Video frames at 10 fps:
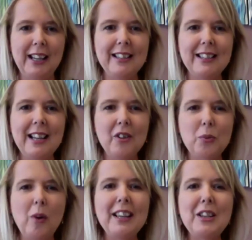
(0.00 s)
and tell us
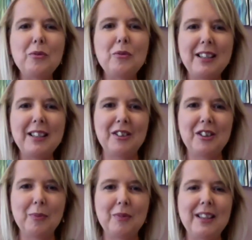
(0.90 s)
why you've written
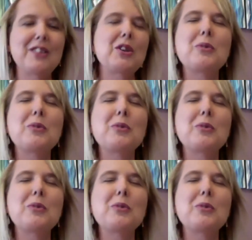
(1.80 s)
something so